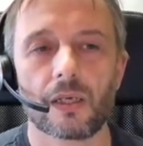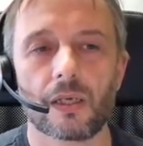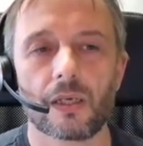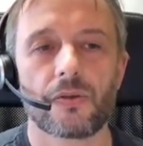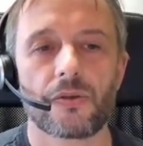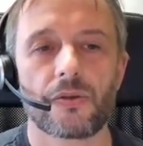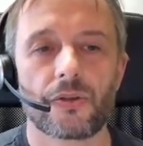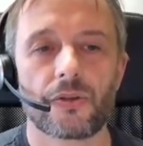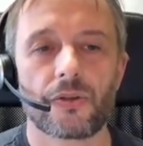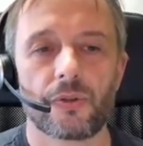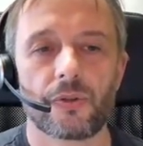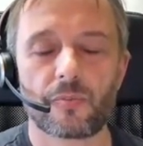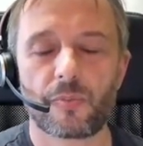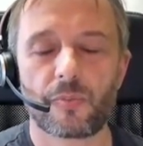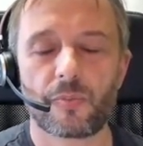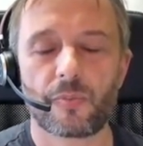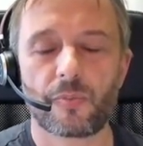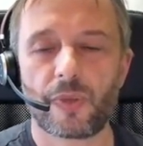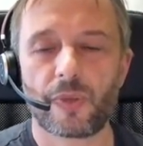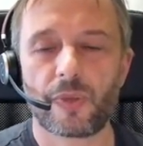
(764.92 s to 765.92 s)
So this
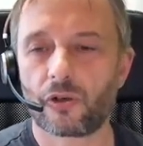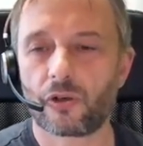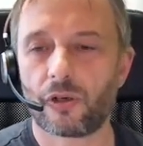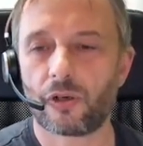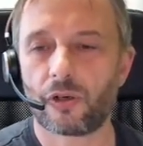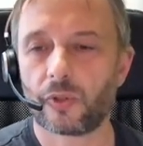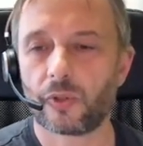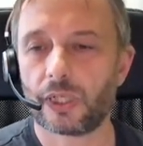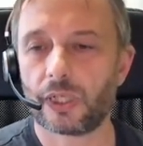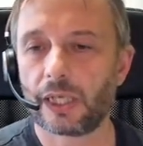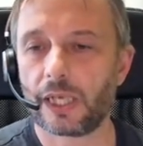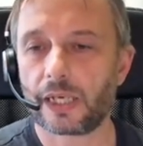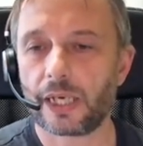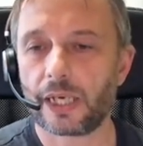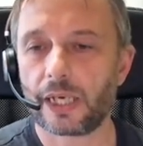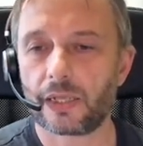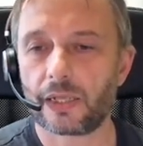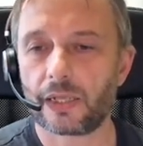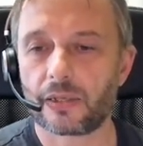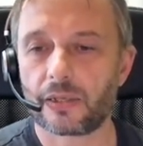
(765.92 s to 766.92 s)
picture
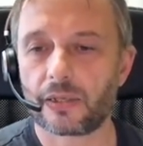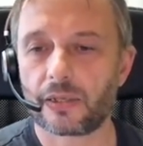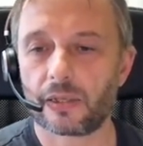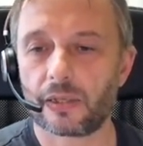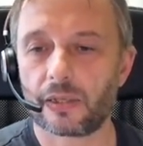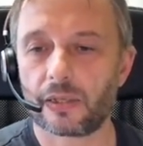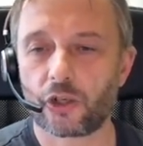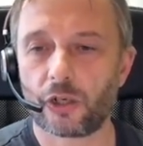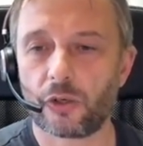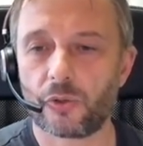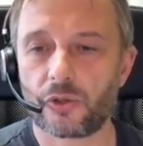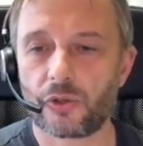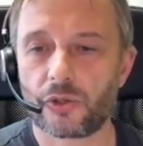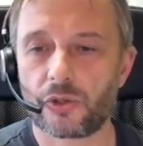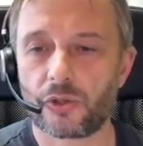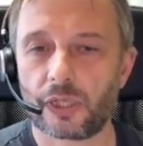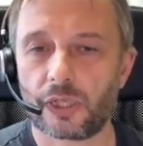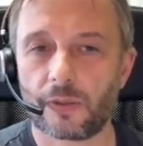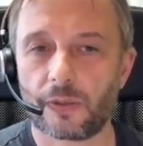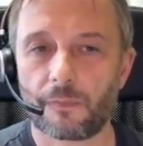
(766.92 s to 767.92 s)
again shows
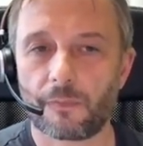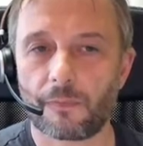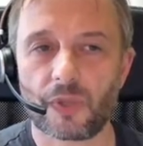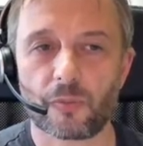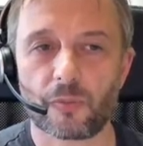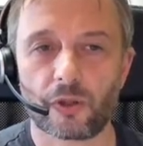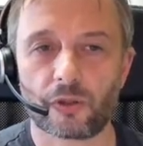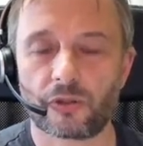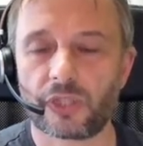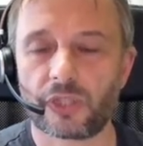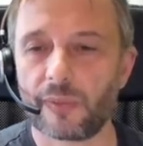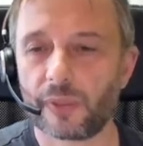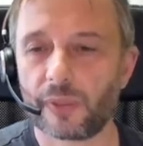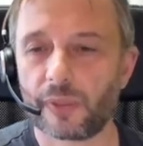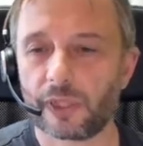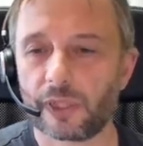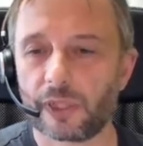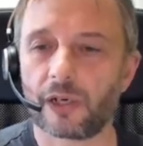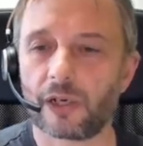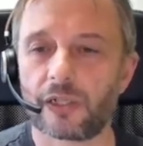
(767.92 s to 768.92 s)
the
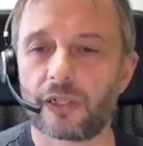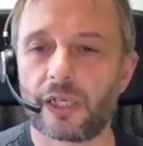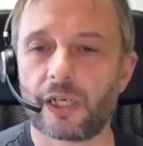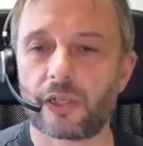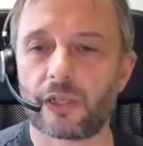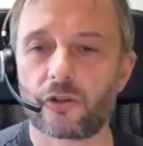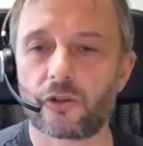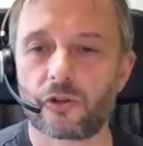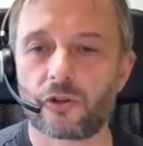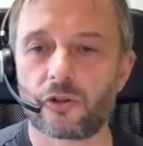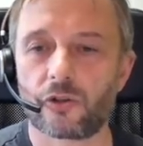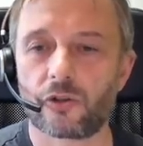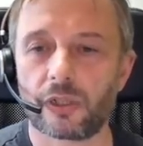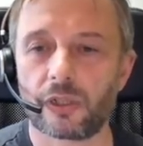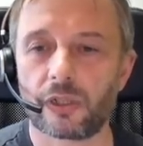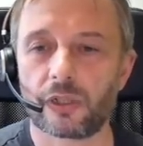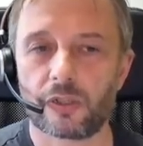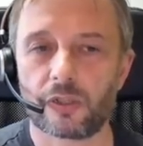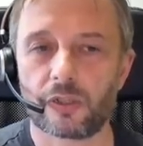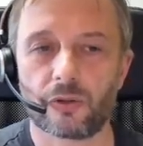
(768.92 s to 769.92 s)
prototypical architecture if we
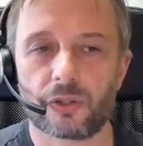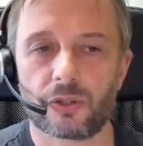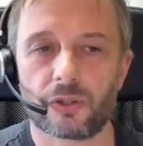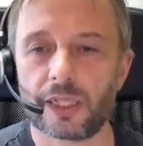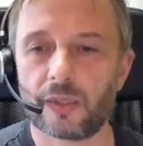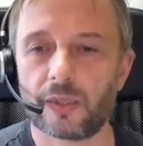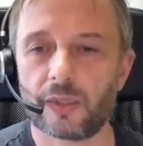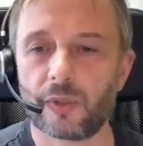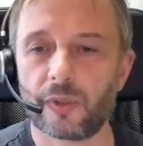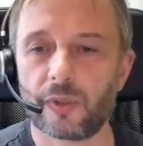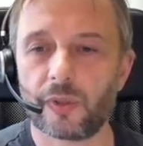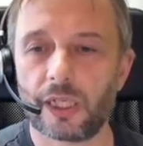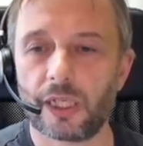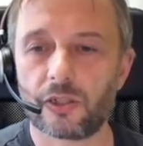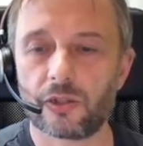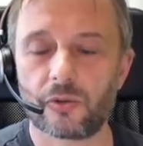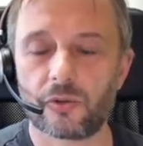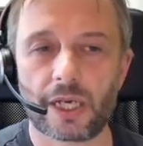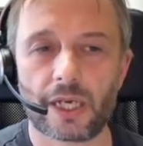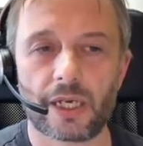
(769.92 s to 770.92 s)
turn the IDP
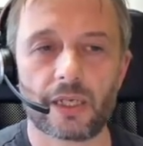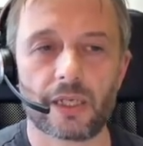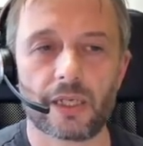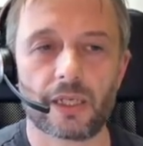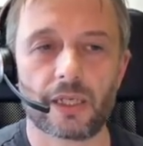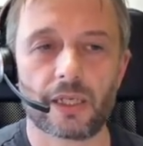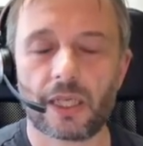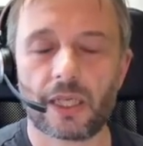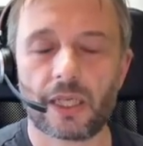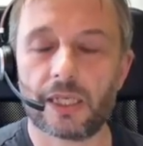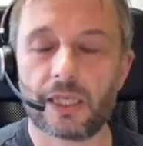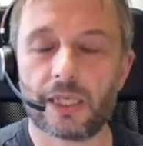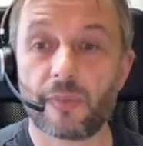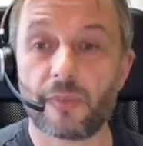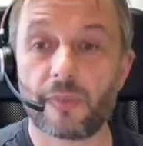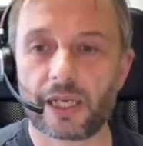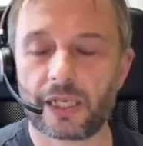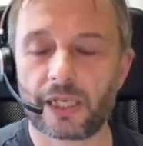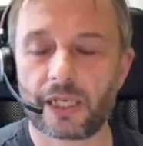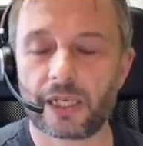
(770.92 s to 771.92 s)
into the
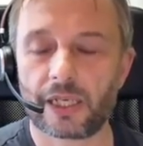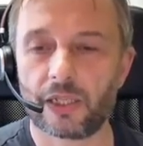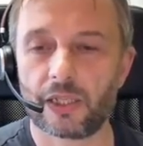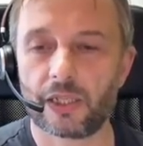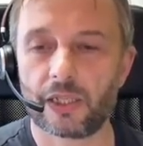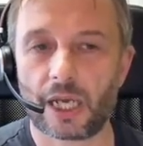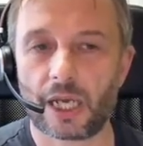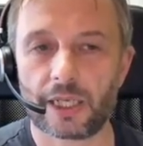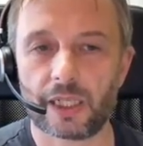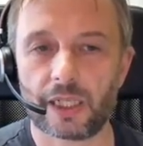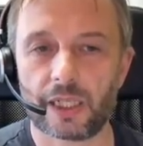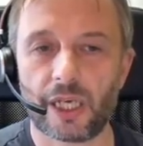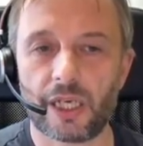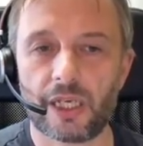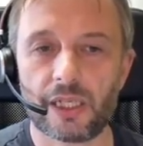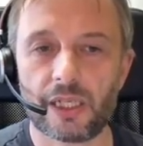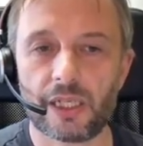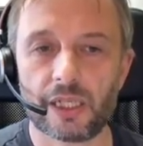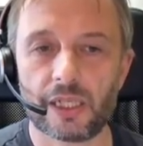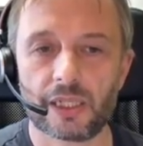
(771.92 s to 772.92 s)
bank into an
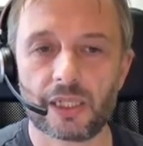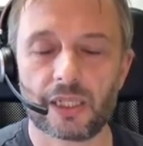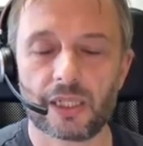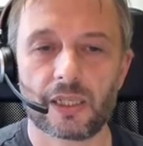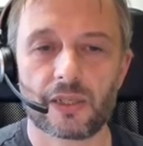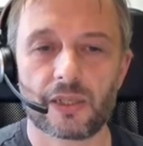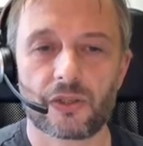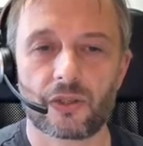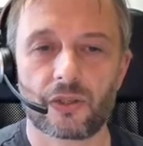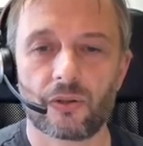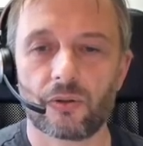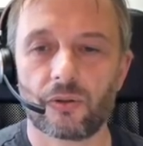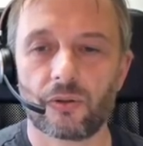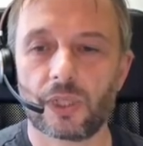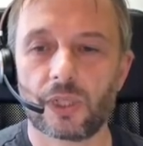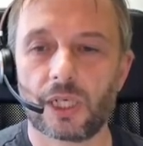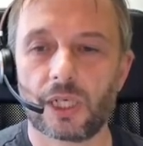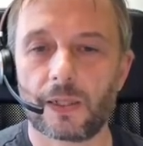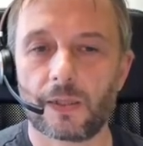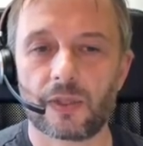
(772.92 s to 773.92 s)
IDP. So
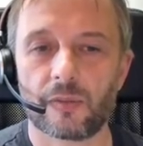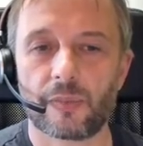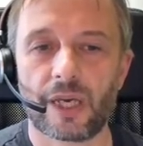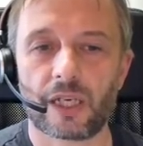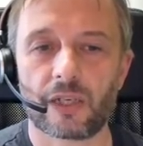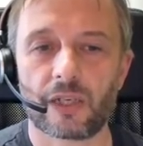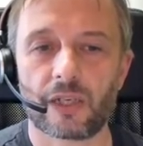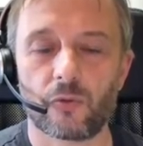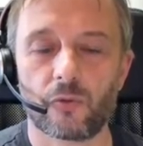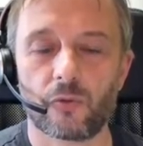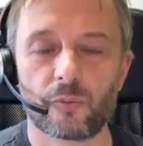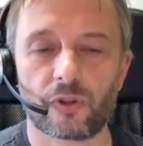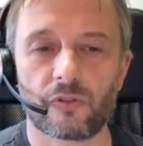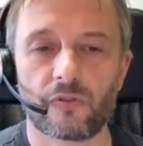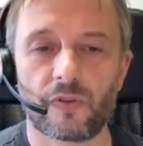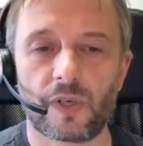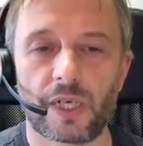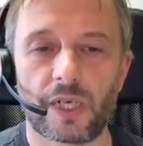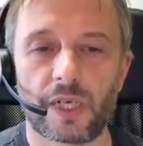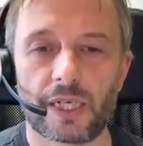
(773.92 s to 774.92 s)
the bank would
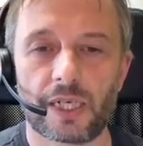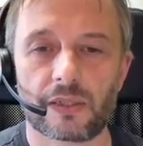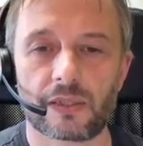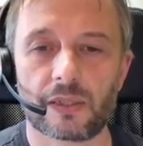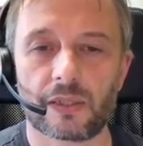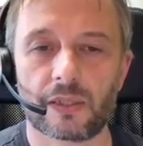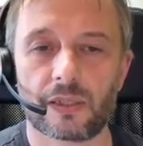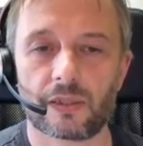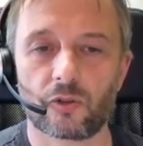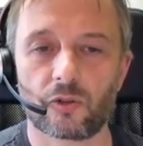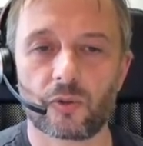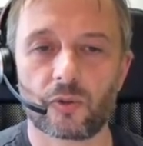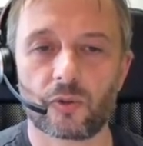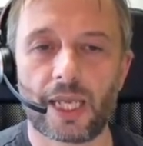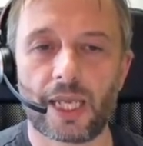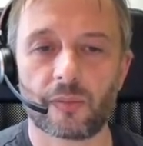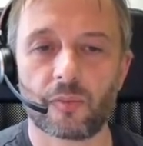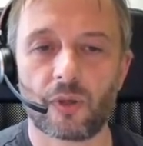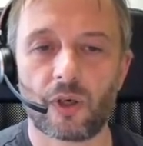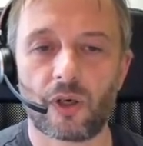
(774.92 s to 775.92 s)
provide the
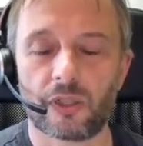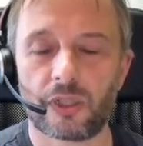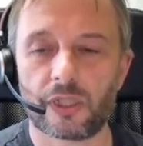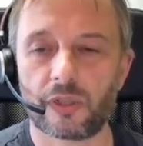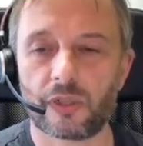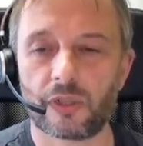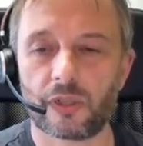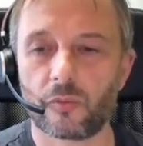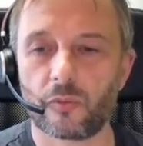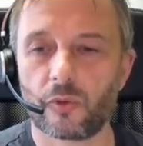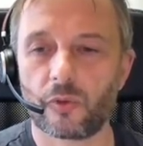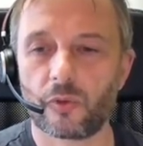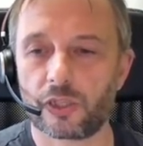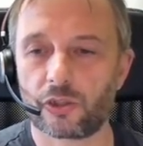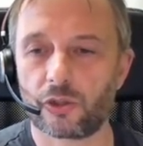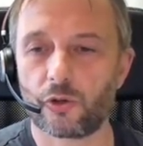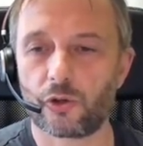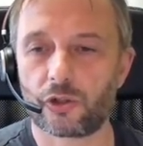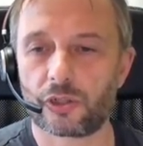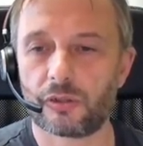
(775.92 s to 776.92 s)
relying party with an
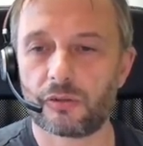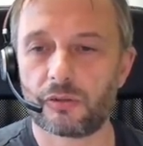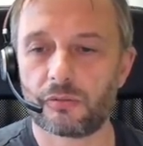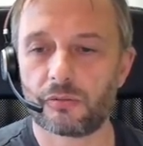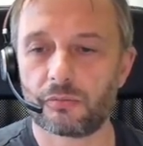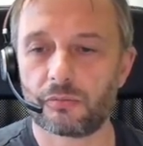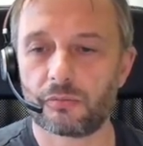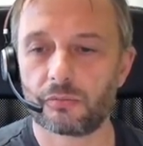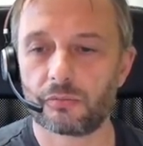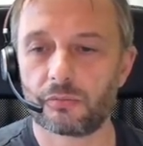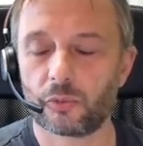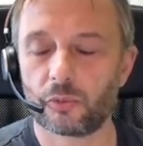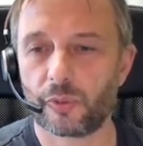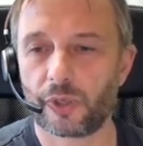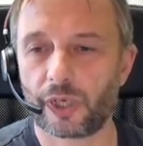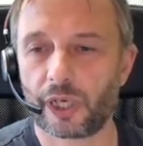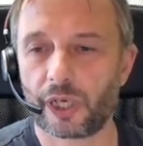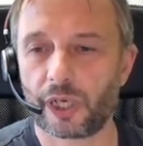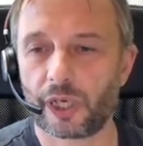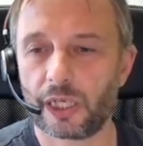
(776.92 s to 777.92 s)
assertion,
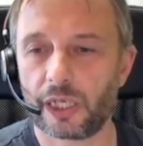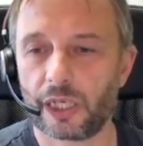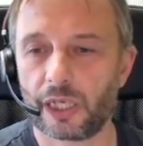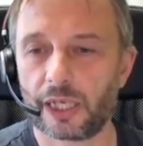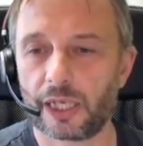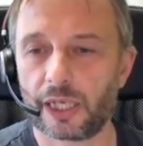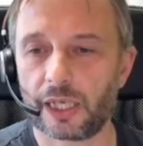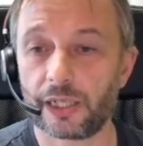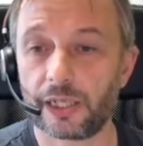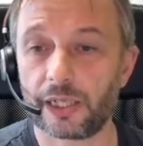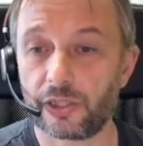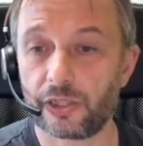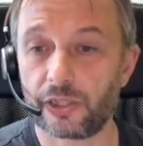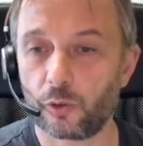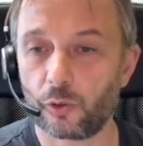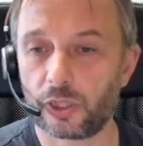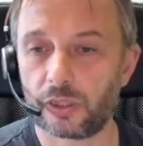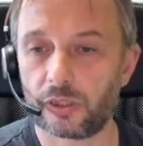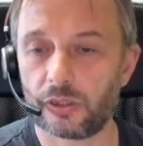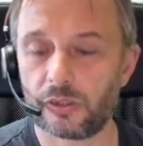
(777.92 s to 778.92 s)
typically an ID
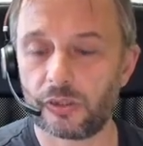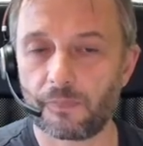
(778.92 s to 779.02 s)
token,